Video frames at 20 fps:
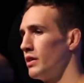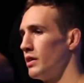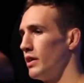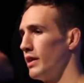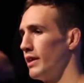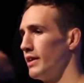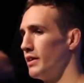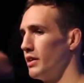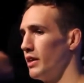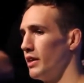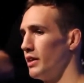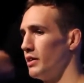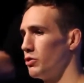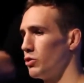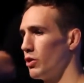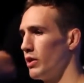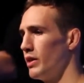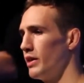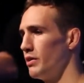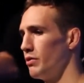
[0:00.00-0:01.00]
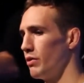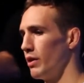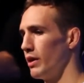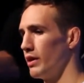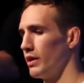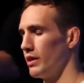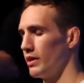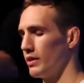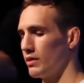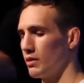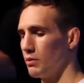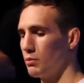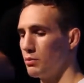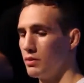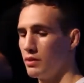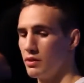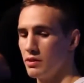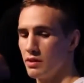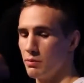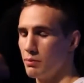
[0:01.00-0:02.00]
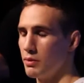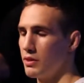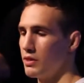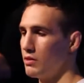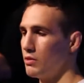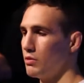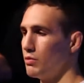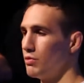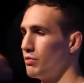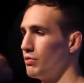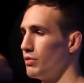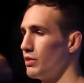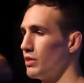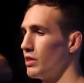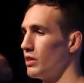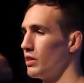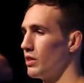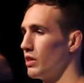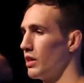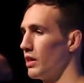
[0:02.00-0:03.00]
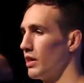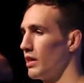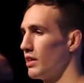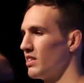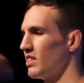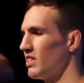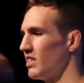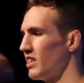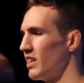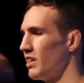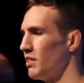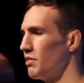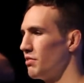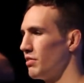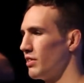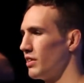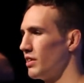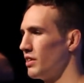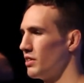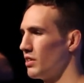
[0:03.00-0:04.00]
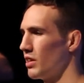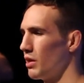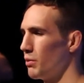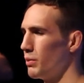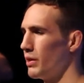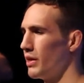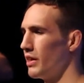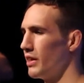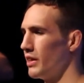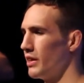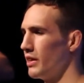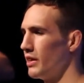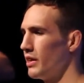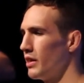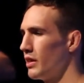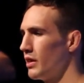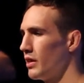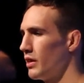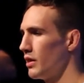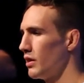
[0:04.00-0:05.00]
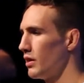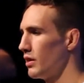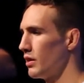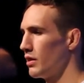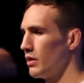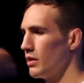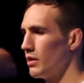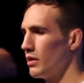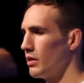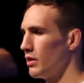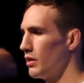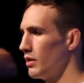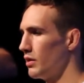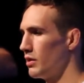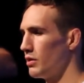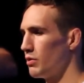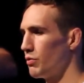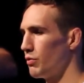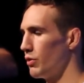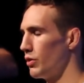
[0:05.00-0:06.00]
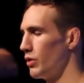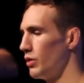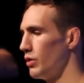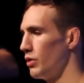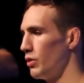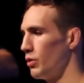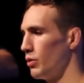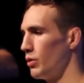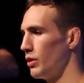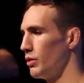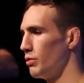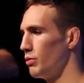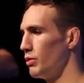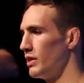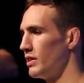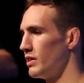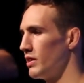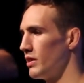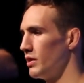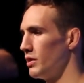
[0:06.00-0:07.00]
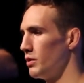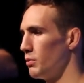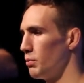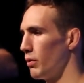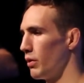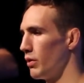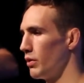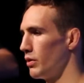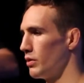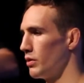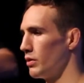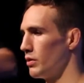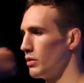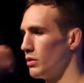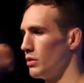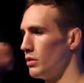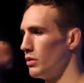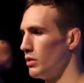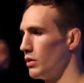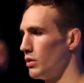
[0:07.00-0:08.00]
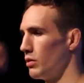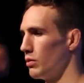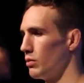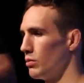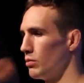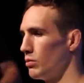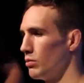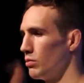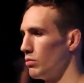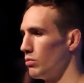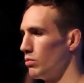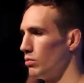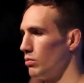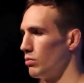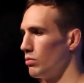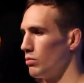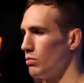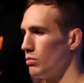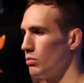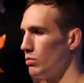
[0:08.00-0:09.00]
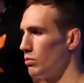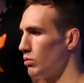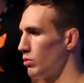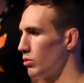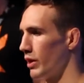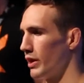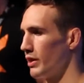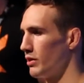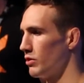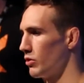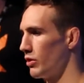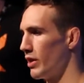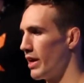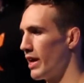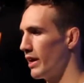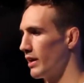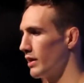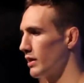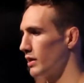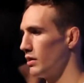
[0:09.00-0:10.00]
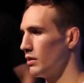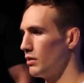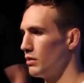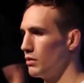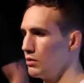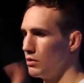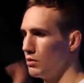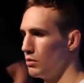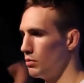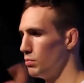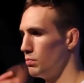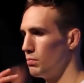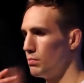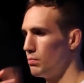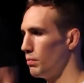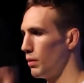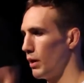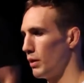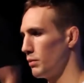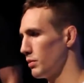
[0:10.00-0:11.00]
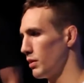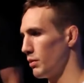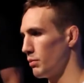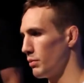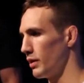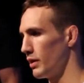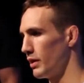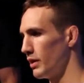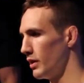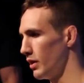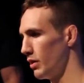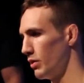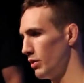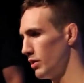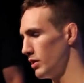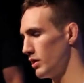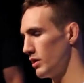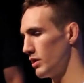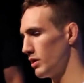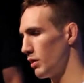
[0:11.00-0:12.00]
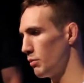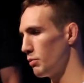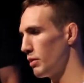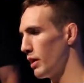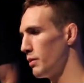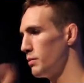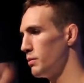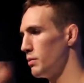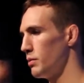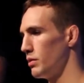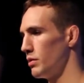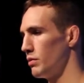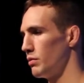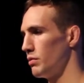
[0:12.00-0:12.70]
and training right. Like some days you feel stiff and you come in and just for no good reason your partner, you know, cranks your neck and pops something, you know. It just sometimes